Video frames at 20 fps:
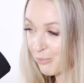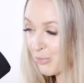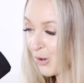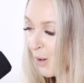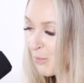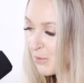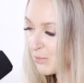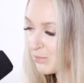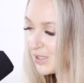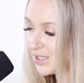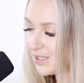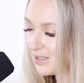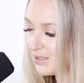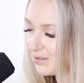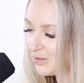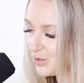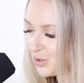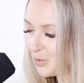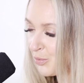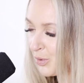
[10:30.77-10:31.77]
probably
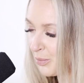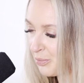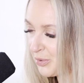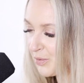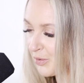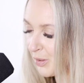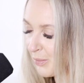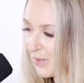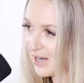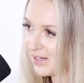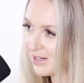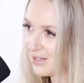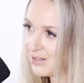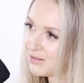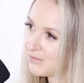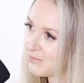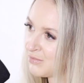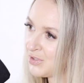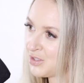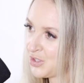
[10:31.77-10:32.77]
you would be
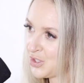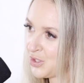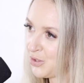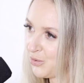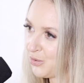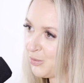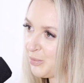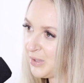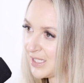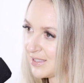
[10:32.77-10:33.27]
reminded too,